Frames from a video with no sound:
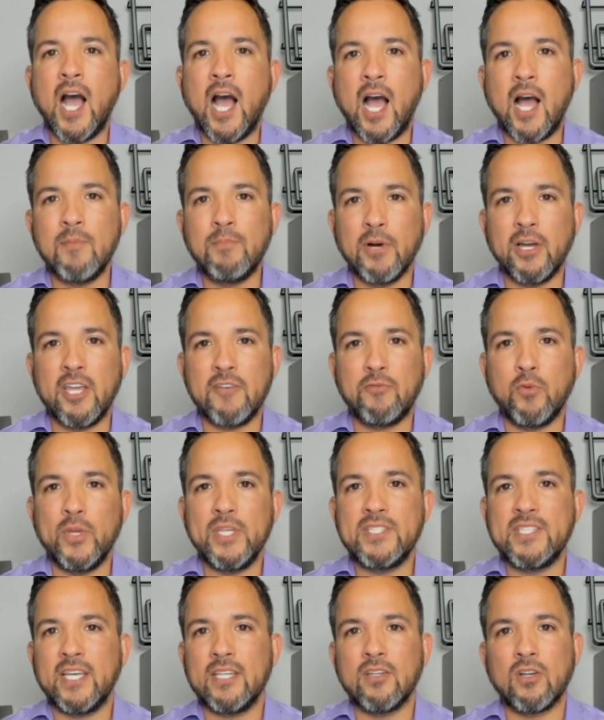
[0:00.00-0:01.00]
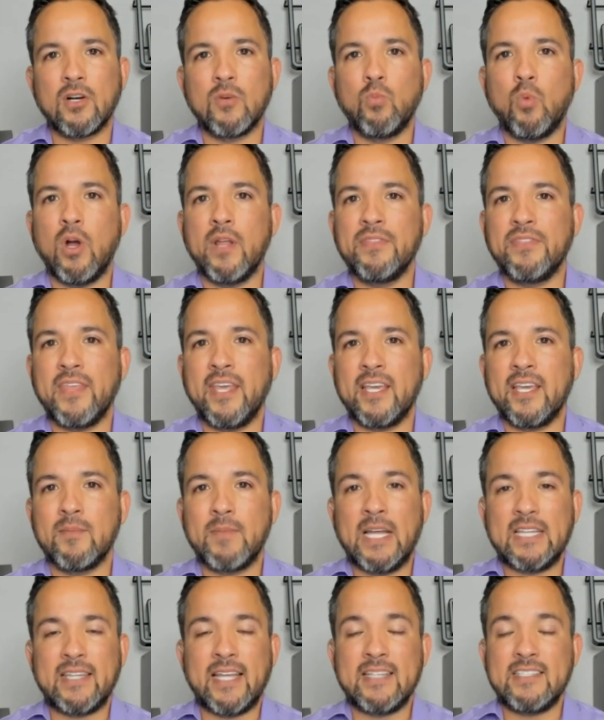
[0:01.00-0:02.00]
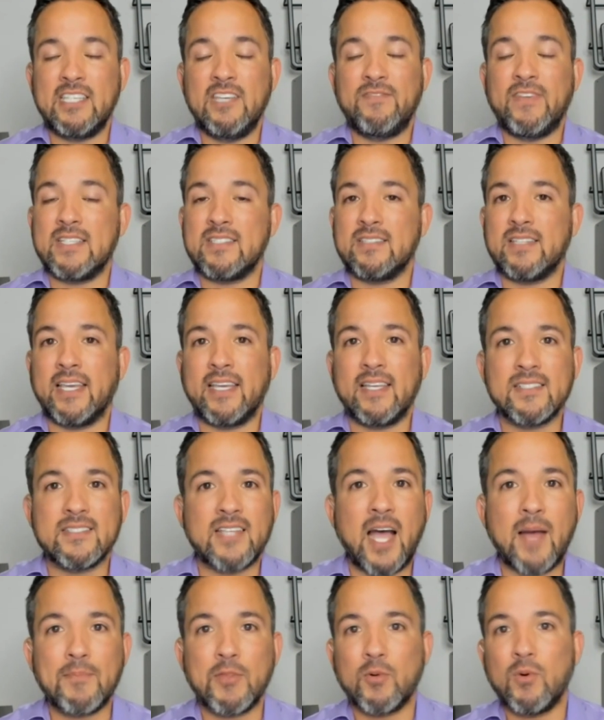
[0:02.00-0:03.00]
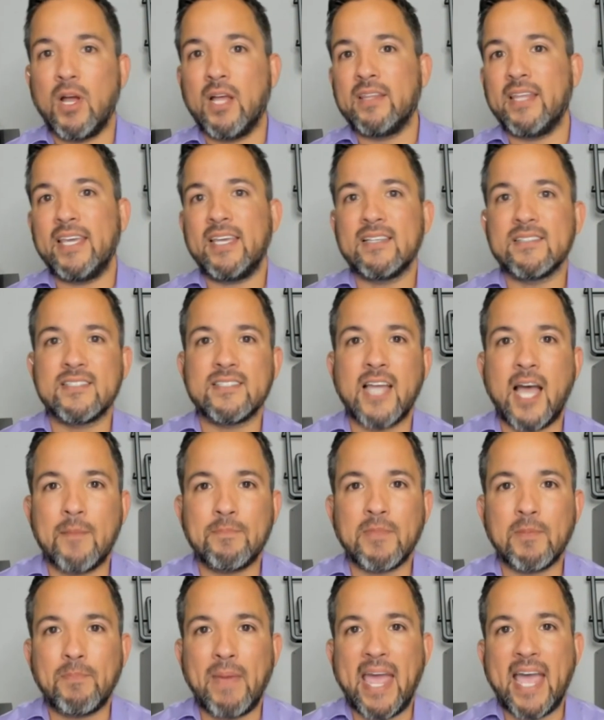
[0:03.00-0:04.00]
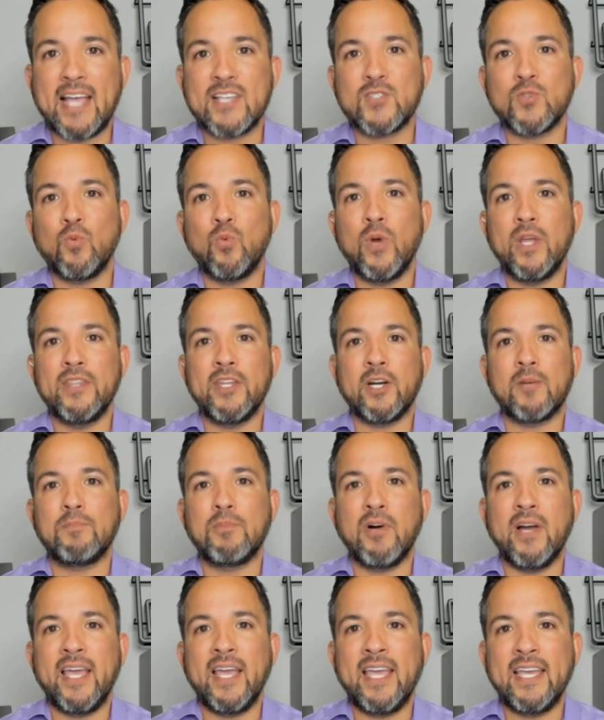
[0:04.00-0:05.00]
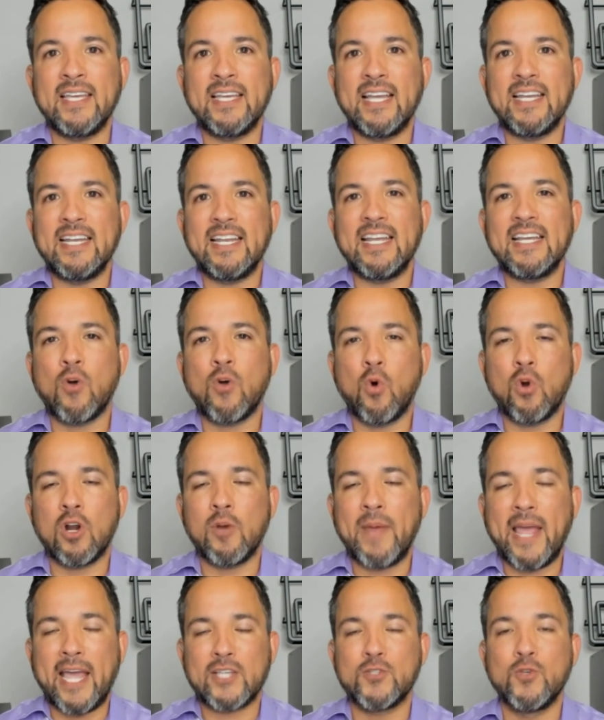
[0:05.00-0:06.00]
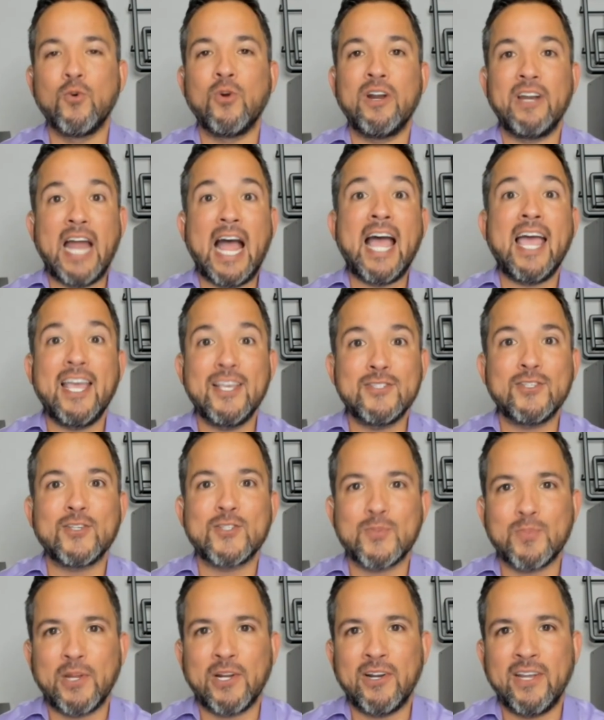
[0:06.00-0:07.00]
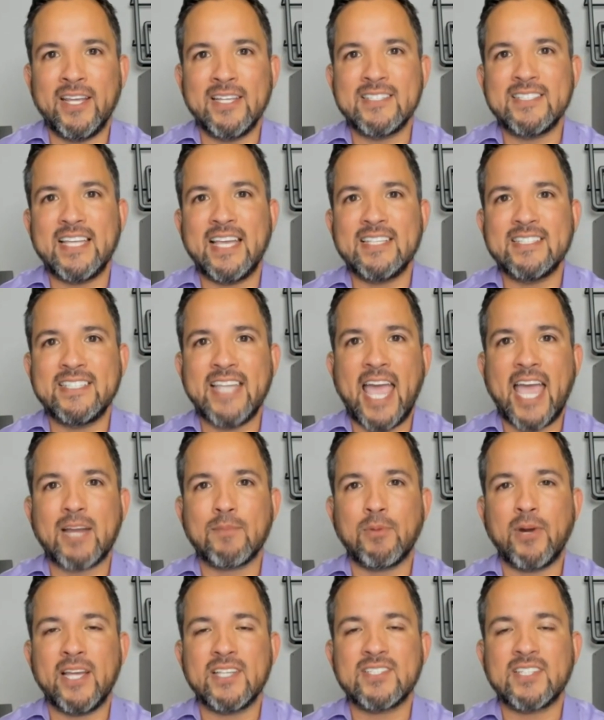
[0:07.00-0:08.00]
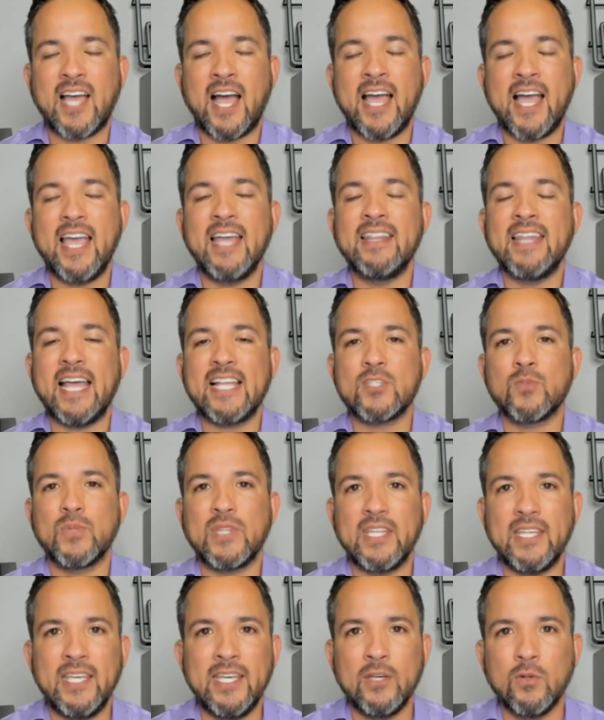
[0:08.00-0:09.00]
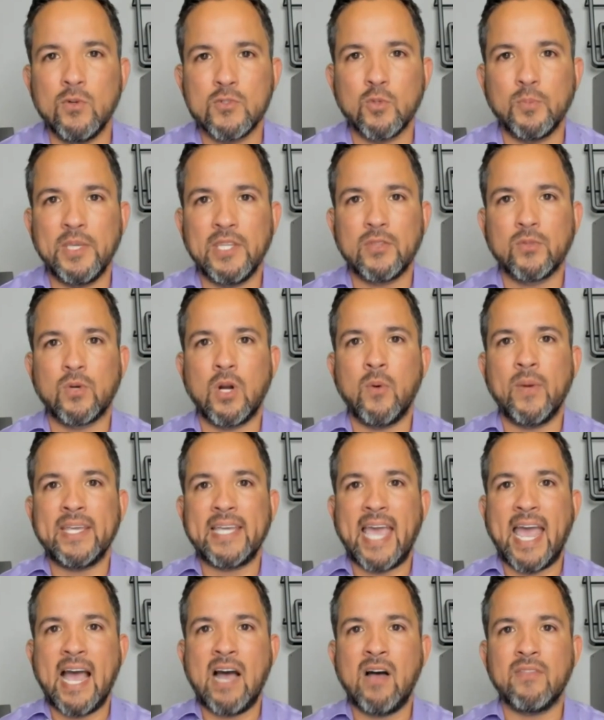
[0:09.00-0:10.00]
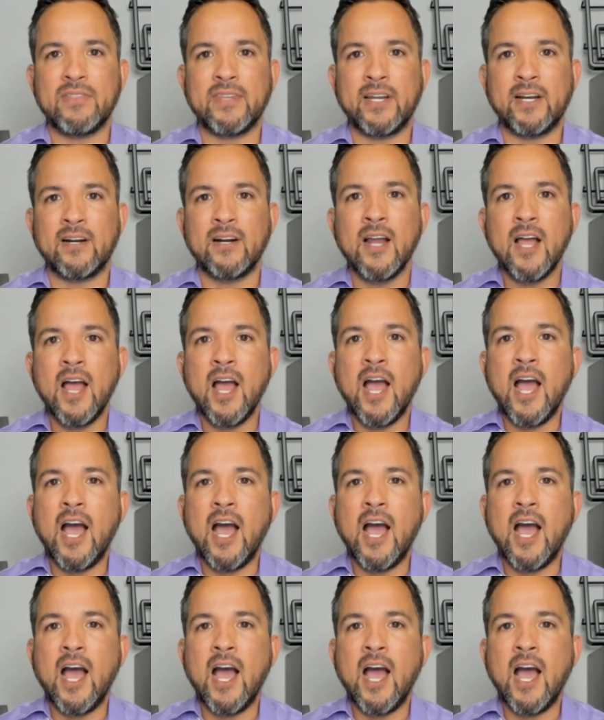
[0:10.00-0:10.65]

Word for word: Uh, but if we did learn one thing about that defense, they can stop the run. They can stop the pass when they're playing quarterbacks who are not as experienced as Dak Prescott, and that's what the Eagles will be throwing out there.